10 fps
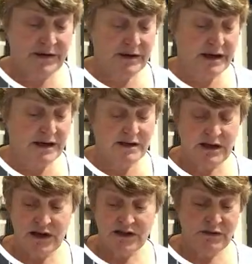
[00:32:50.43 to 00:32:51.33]
Okay,
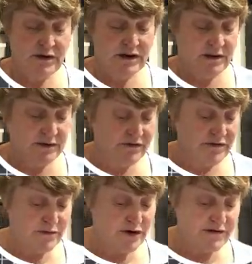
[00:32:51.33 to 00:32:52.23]
so I'm going to
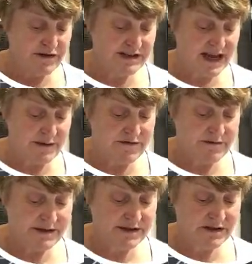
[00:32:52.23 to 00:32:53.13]
remove the tape
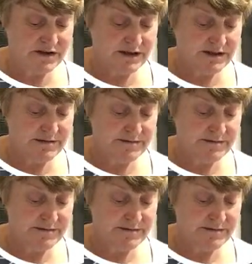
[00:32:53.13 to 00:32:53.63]
from this side.